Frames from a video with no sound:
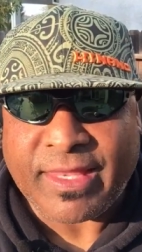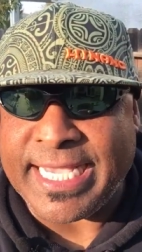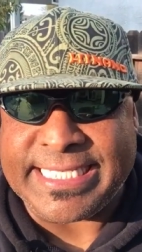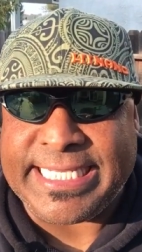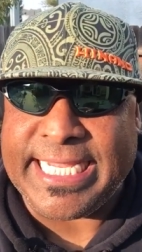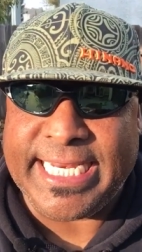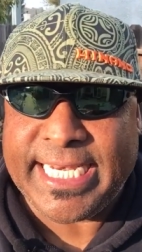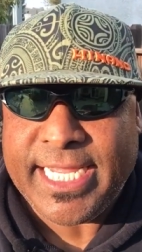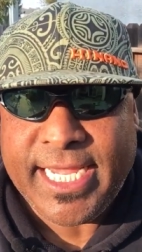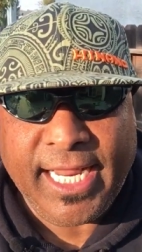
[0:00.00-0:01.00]
is seeing
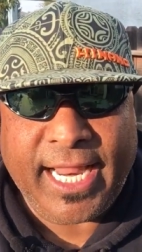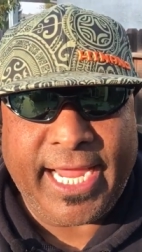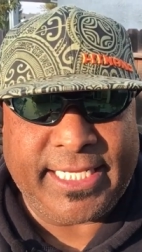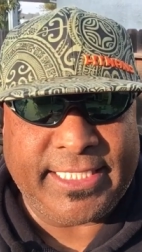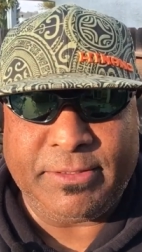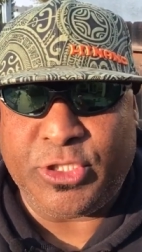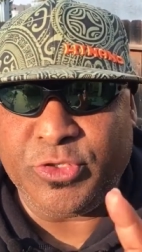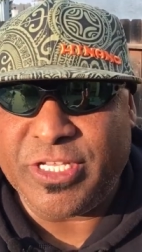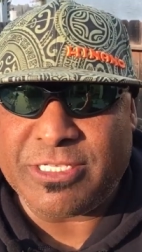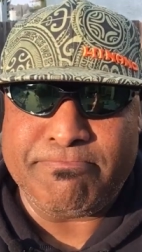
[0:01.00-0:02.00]
it like
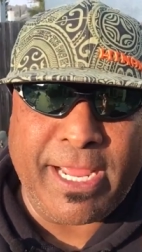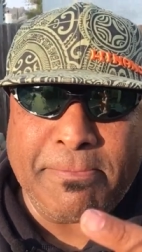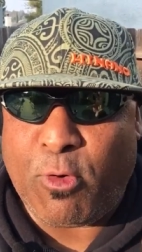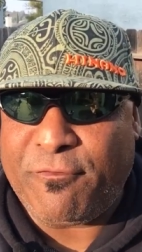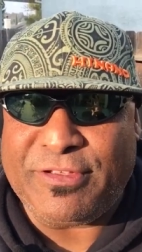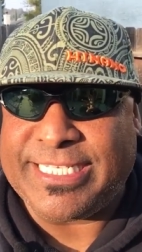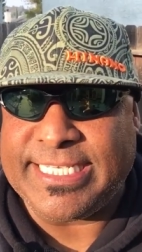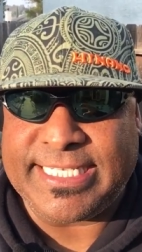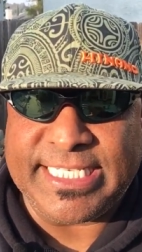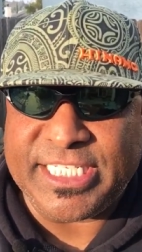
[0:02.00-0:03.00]
do this
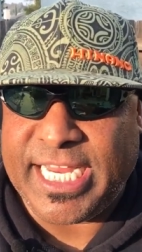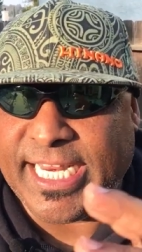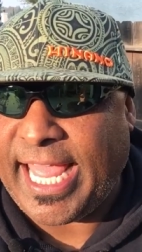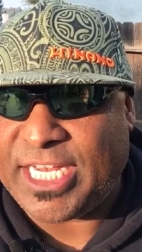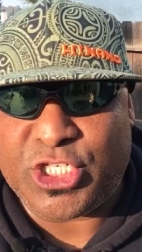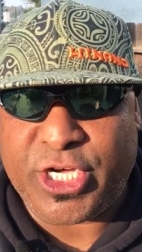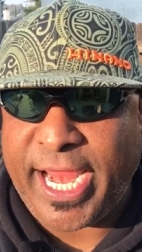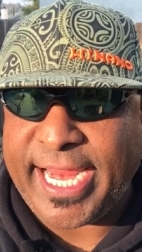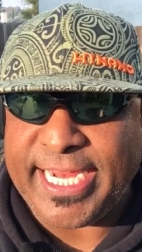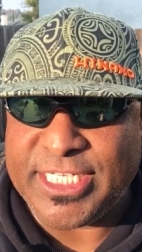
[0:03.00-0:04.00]
metamorphosis and, and like
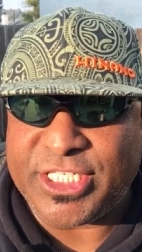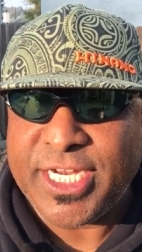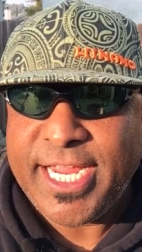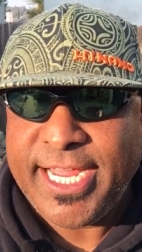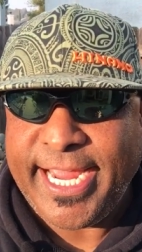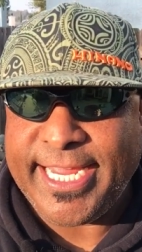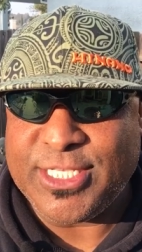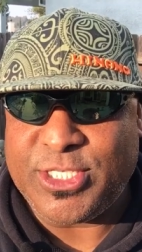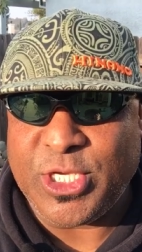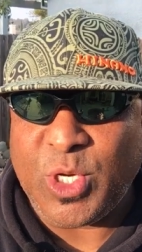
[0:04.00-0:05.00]
change.
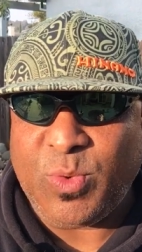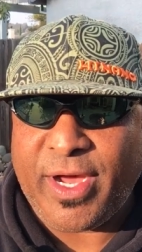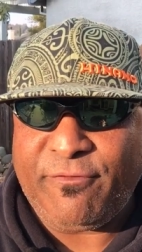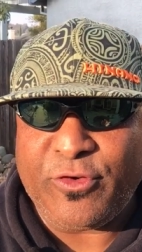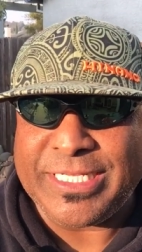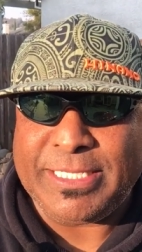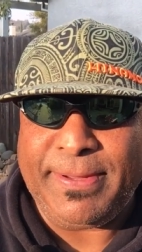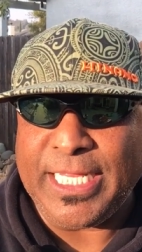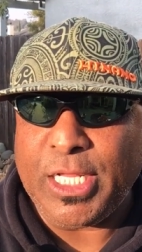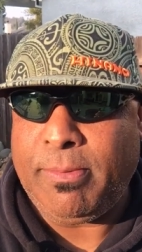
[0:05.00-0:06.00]
And so uh, for it to
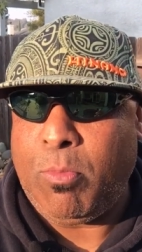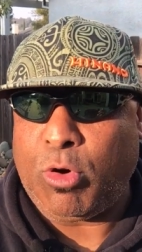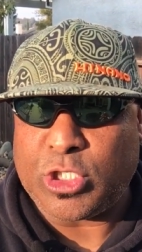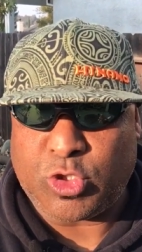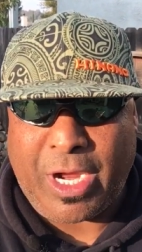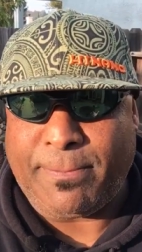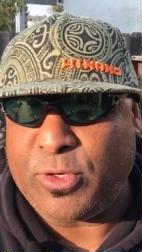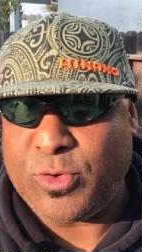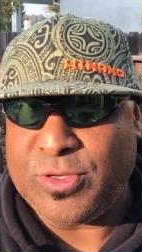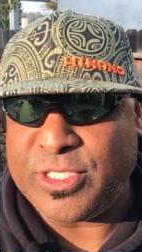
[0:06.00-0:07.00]
be a little bit more
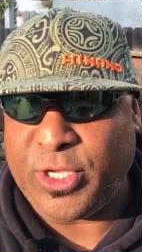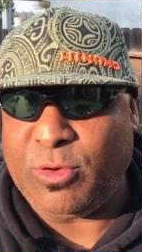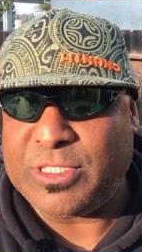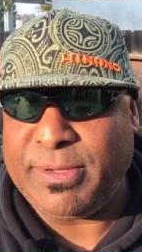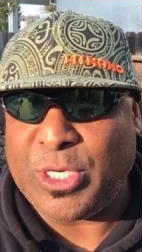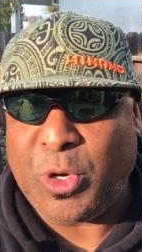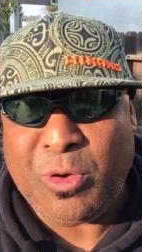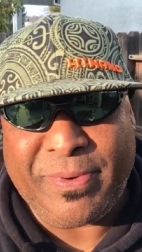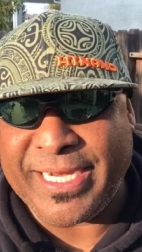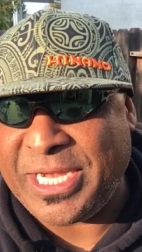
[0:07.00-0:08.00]
tropical is the ultimate
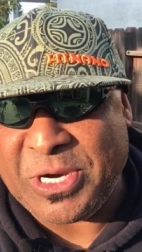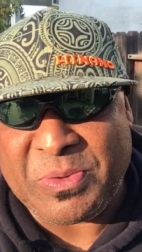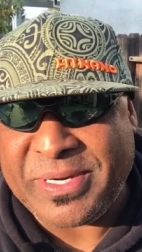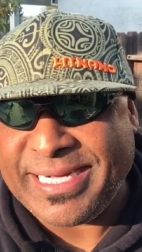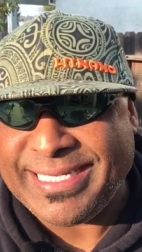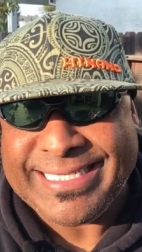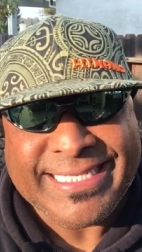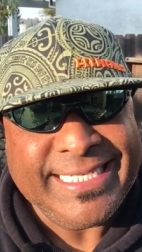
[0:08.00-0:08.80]
goal. But you know what?